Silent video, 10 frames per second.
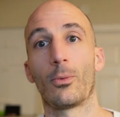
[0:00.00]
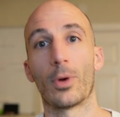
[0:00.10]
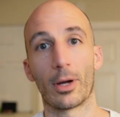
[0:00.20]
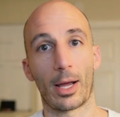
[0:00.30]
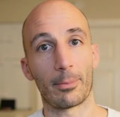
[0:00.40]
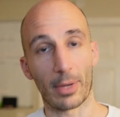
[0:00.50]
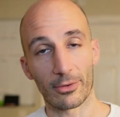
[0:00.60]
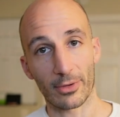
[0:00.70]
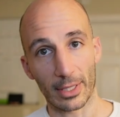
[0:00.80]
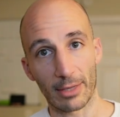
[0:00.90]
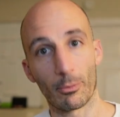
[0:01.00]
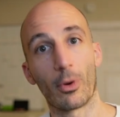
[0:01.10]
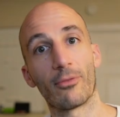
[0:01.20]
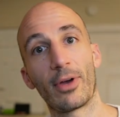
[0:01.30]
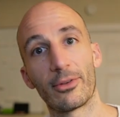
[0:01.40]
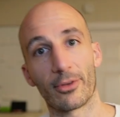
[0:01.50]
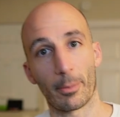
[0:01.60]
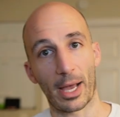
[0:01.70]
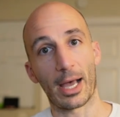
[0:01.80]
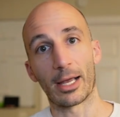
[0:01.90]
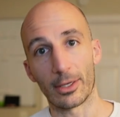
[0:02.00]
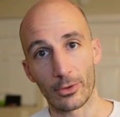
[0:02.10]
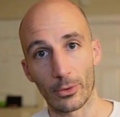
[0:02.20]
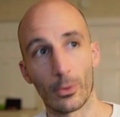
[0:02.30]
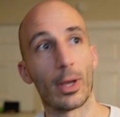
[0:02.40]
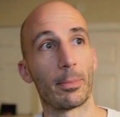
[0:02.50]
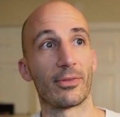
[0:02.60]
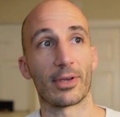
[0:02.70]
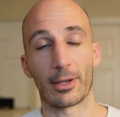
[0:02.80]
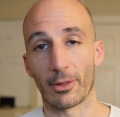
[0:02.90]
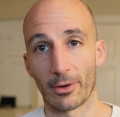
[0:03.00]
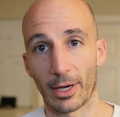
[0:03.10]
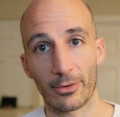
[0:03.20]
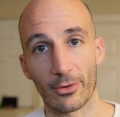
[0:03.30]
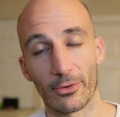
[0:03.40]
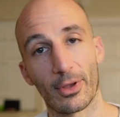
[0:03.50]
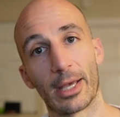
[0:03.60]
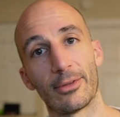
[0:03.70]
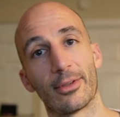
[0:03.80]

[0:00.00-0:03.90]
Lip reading: where I basically give more advice about how to do a particular exercise.